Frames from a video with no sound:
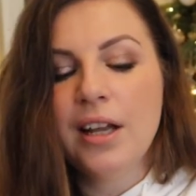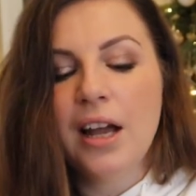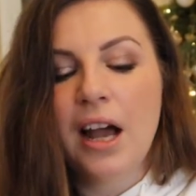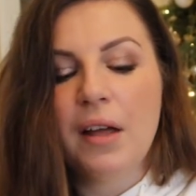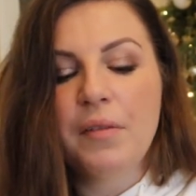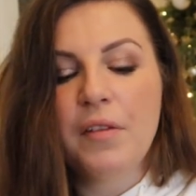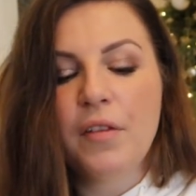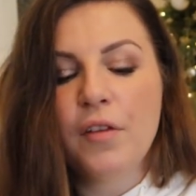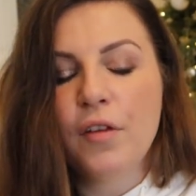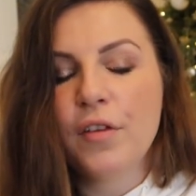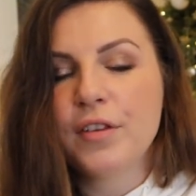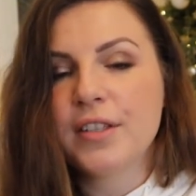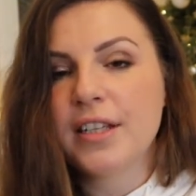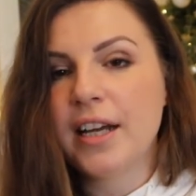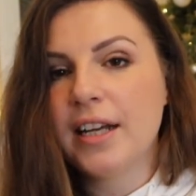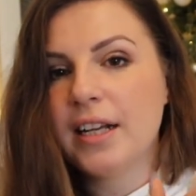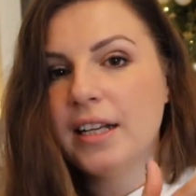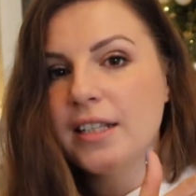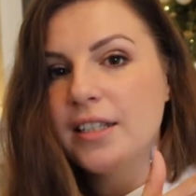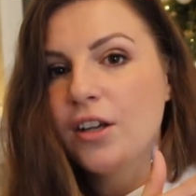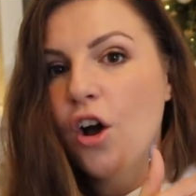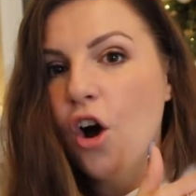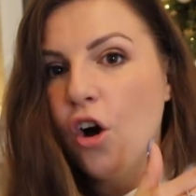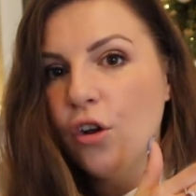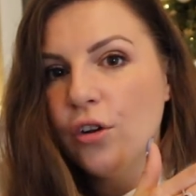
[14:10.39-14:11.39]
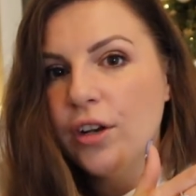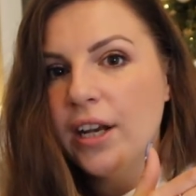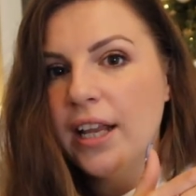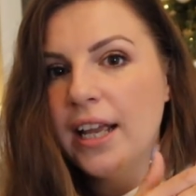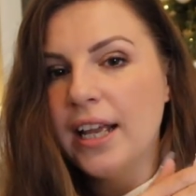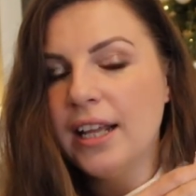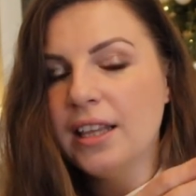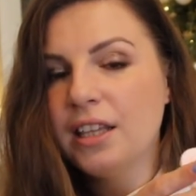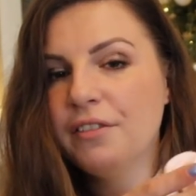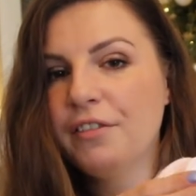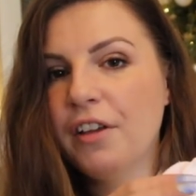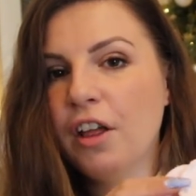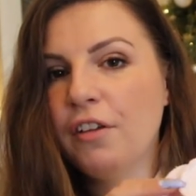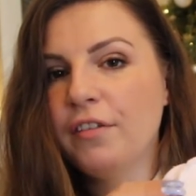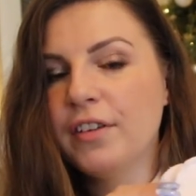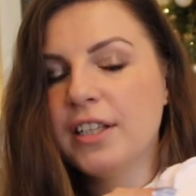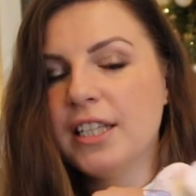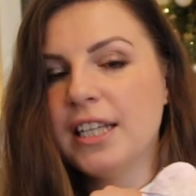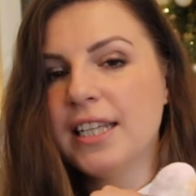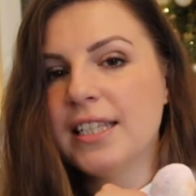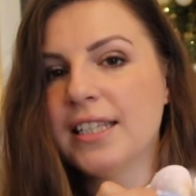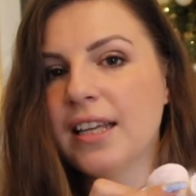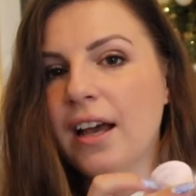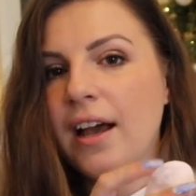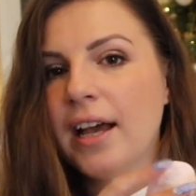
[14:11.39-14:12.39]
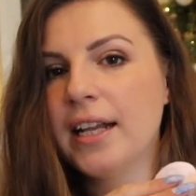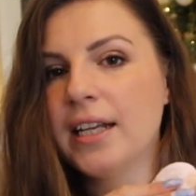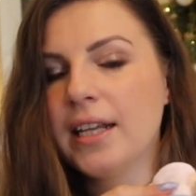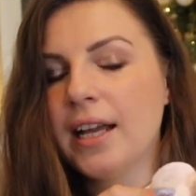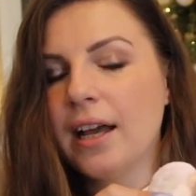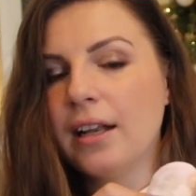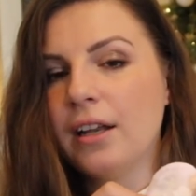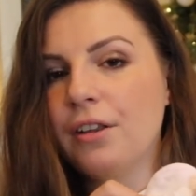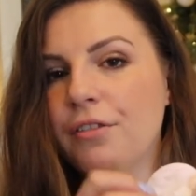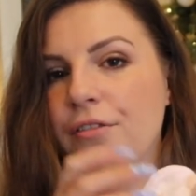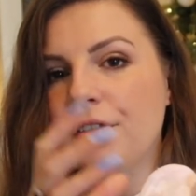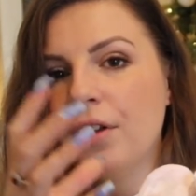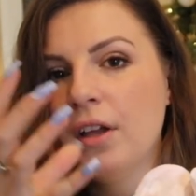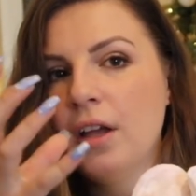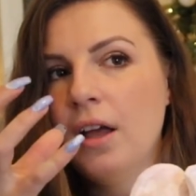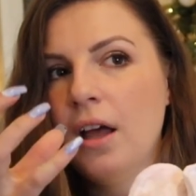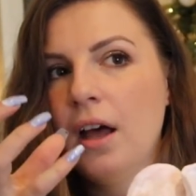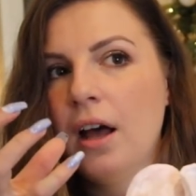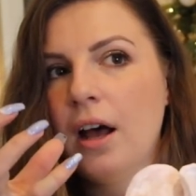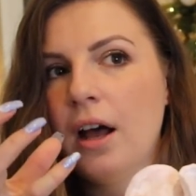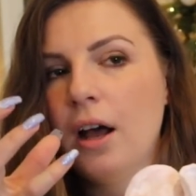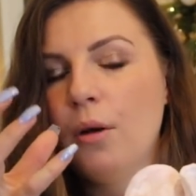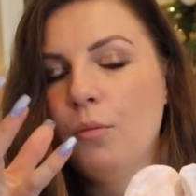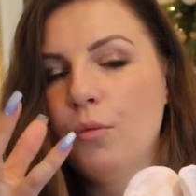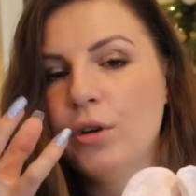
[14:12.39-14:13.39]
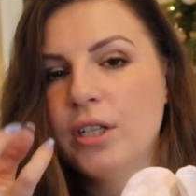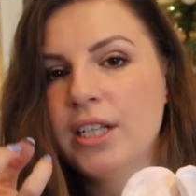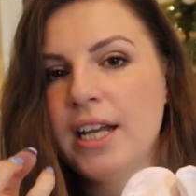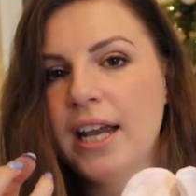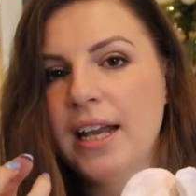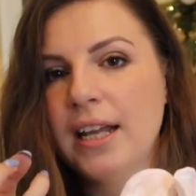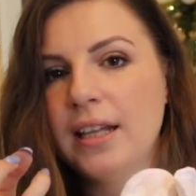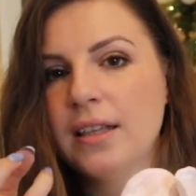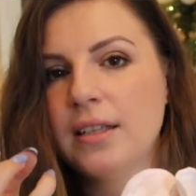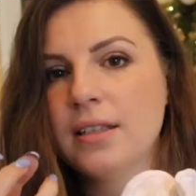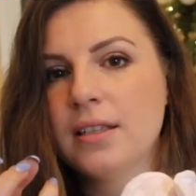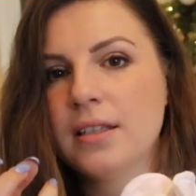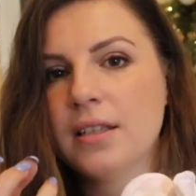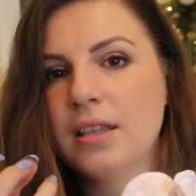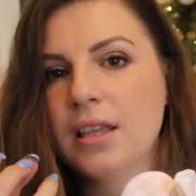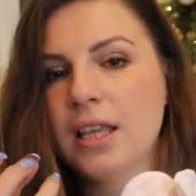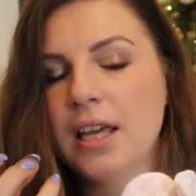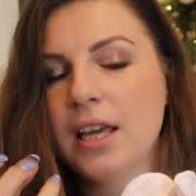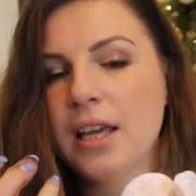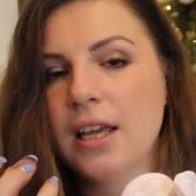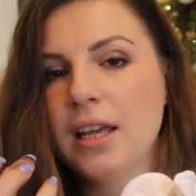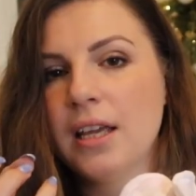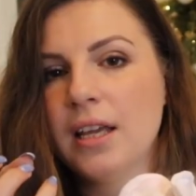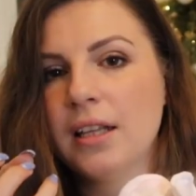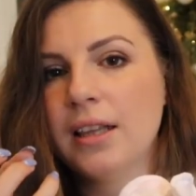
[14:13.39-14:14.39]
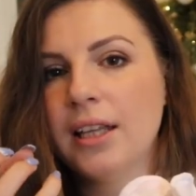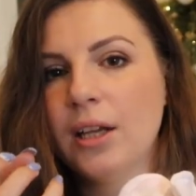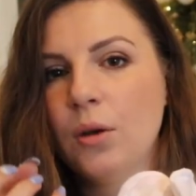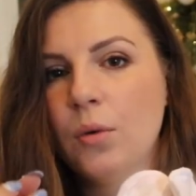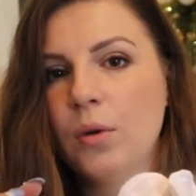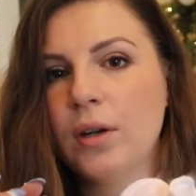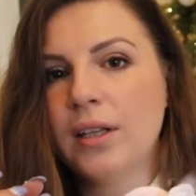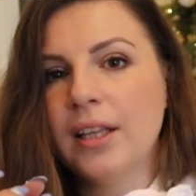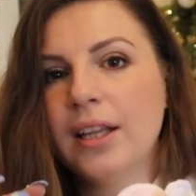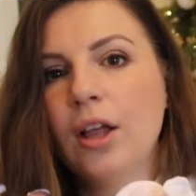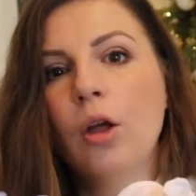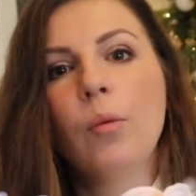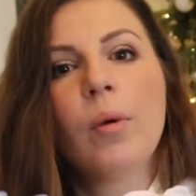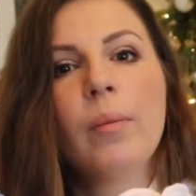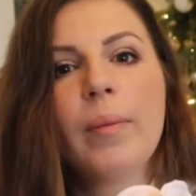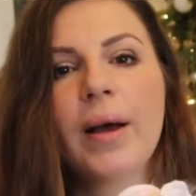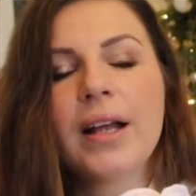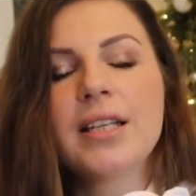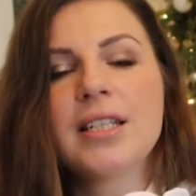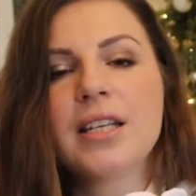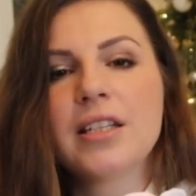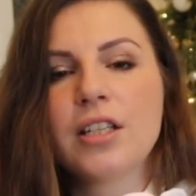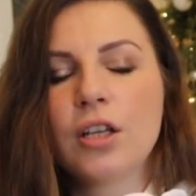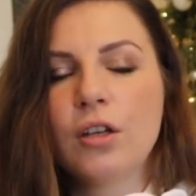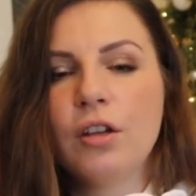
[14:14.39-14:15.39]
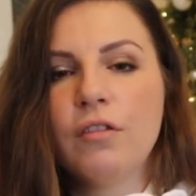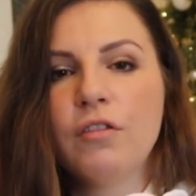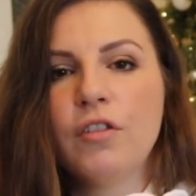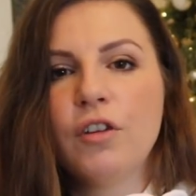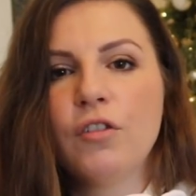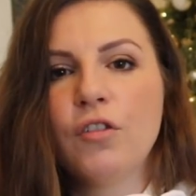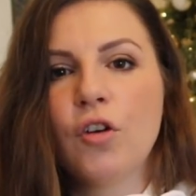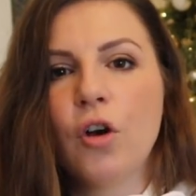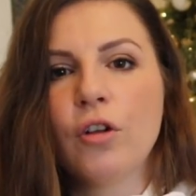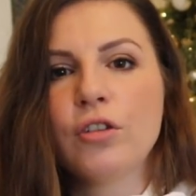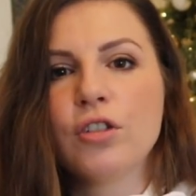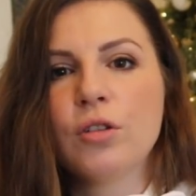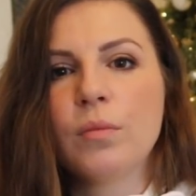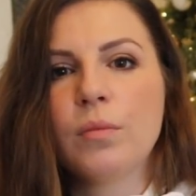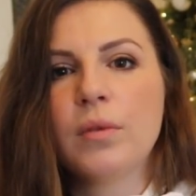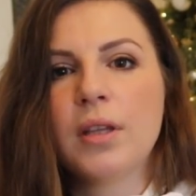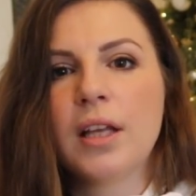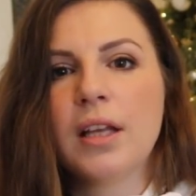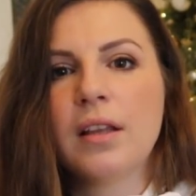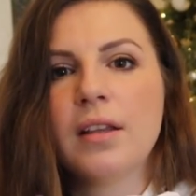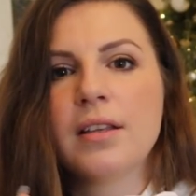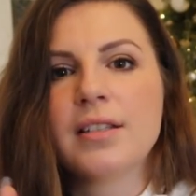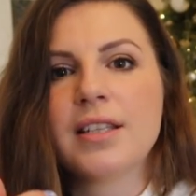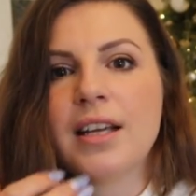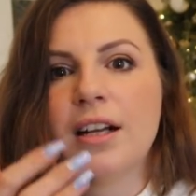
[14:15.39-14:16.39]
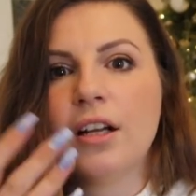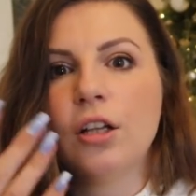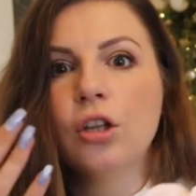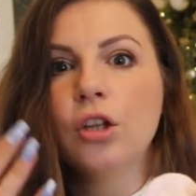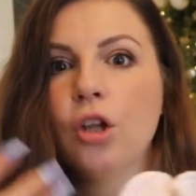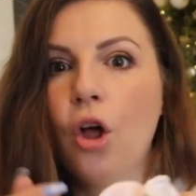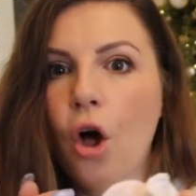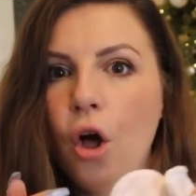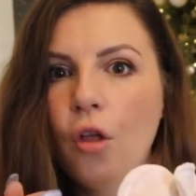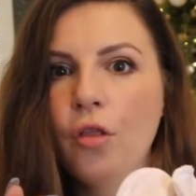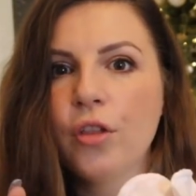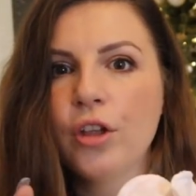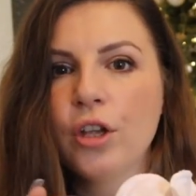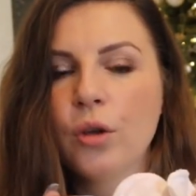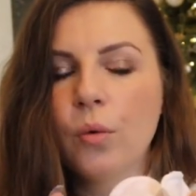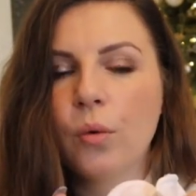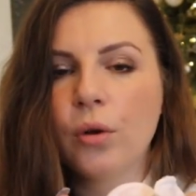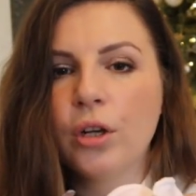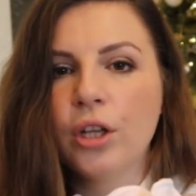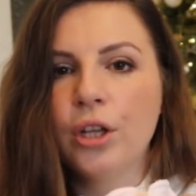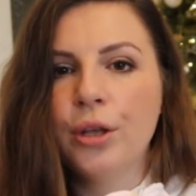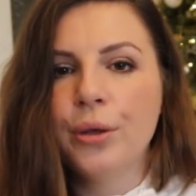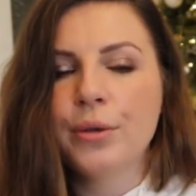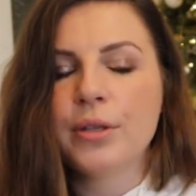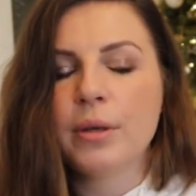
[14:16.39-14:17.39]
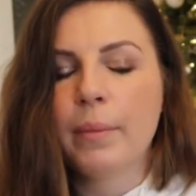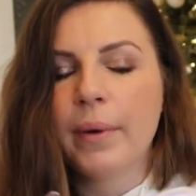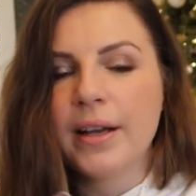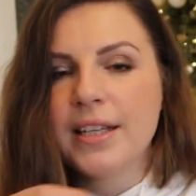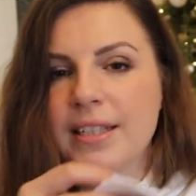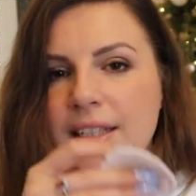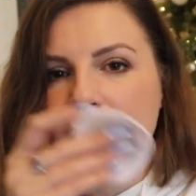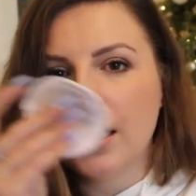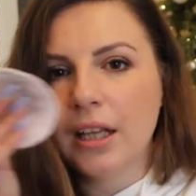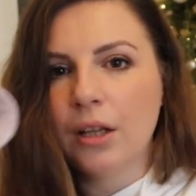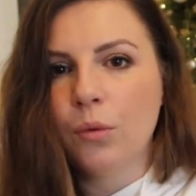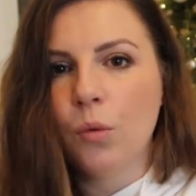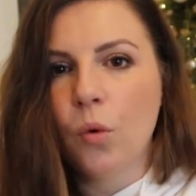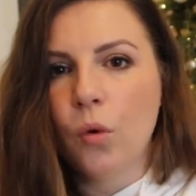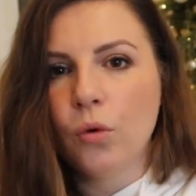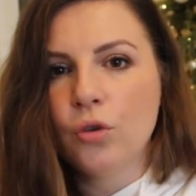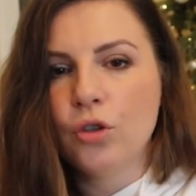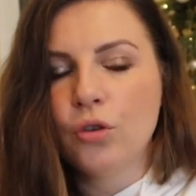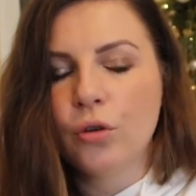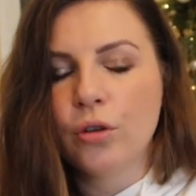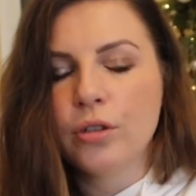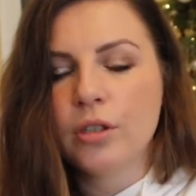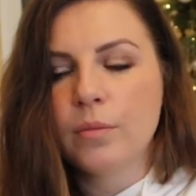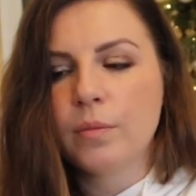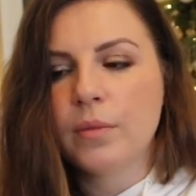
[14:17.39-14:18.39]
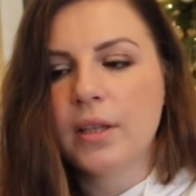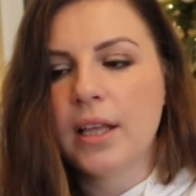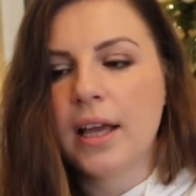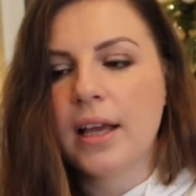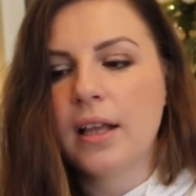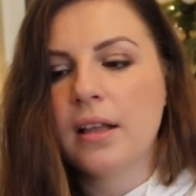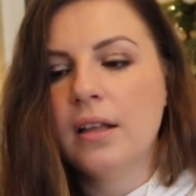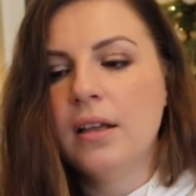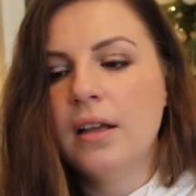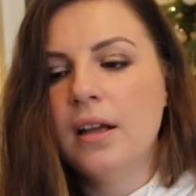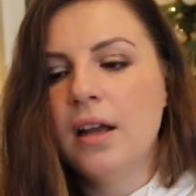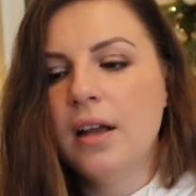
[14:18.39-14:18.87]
And then the other side is cottony. The velvety side kind of retains the liquid a little bit better. So if you've got something that's like a lot that you want to use, a micellar water or something,